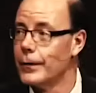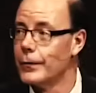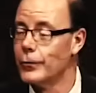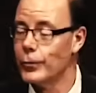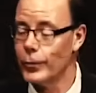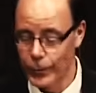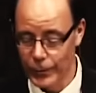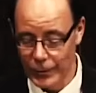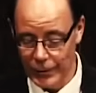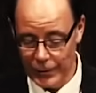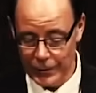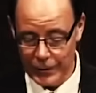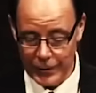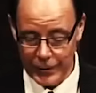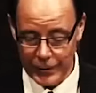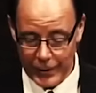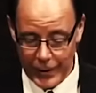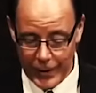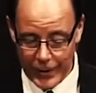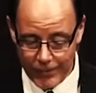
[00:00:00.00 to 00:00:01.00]
Do we really
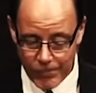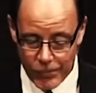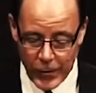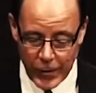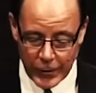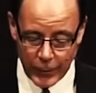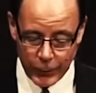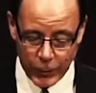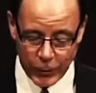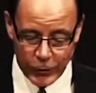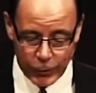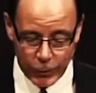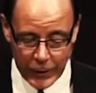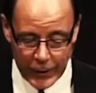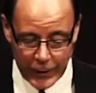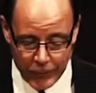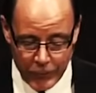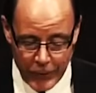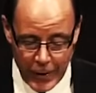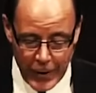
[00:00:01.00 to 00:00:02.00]
think that? Number
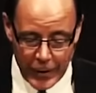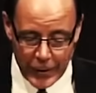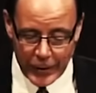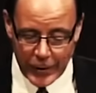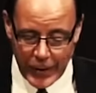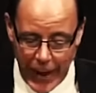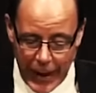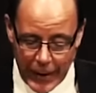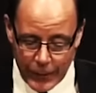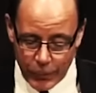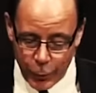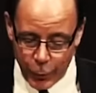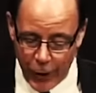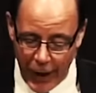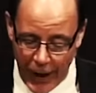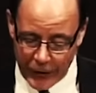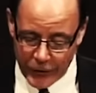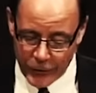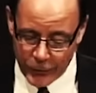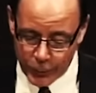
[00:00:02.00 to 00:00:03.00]
three, God
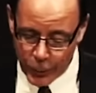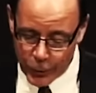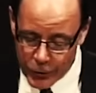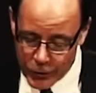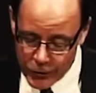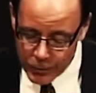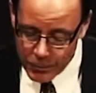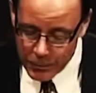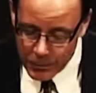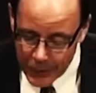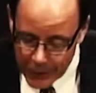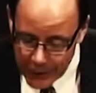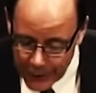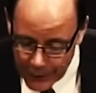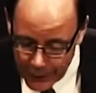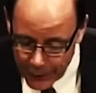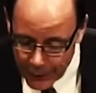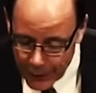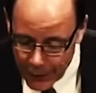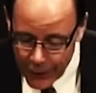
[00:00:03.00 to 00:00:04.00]
prospers
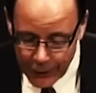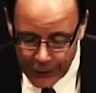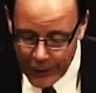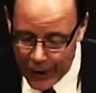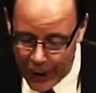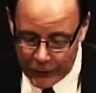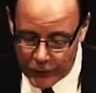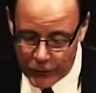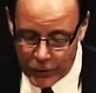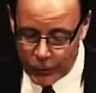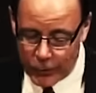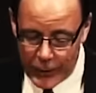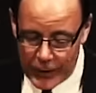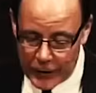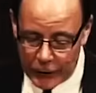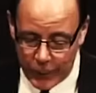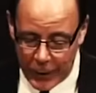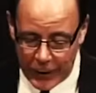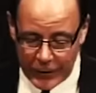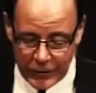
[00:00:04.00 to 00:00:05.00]
me not to
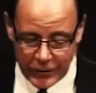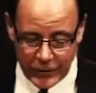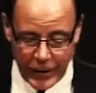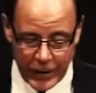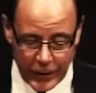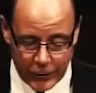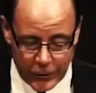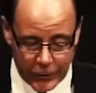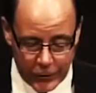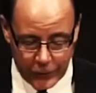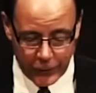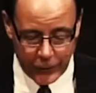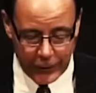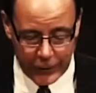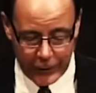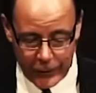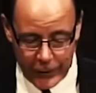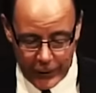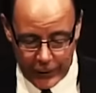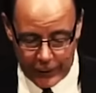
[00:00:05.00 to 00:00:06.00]
raise my standard of
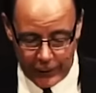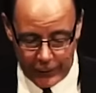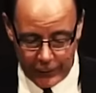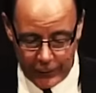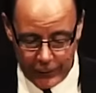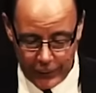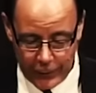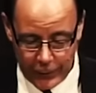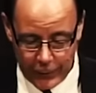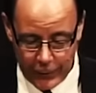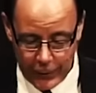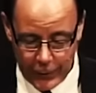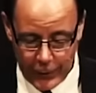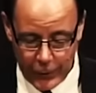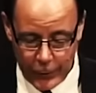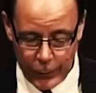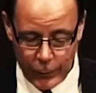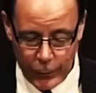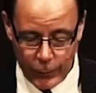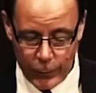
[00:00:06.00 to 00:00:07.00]
living,
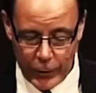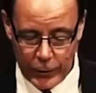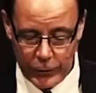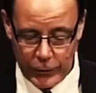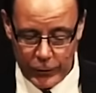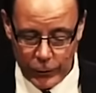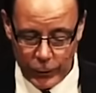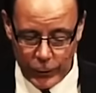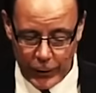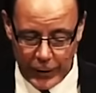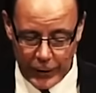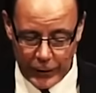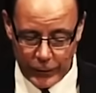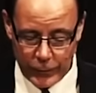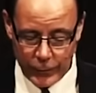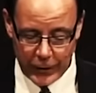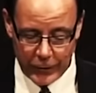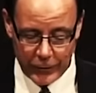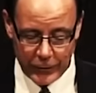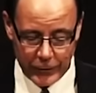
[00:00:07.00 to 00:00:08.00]
but to
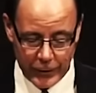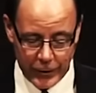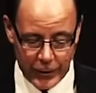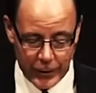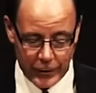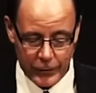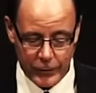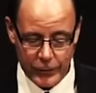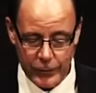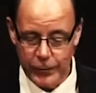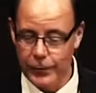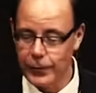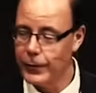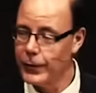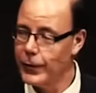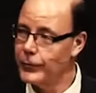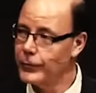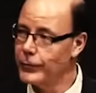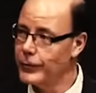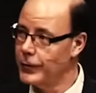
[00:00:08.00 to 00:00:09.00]
raise my
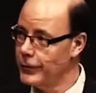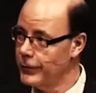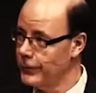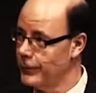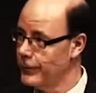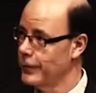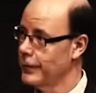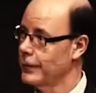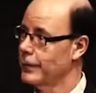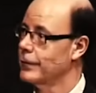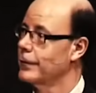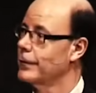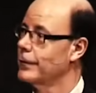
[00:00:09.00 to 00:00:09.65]
standard of giving.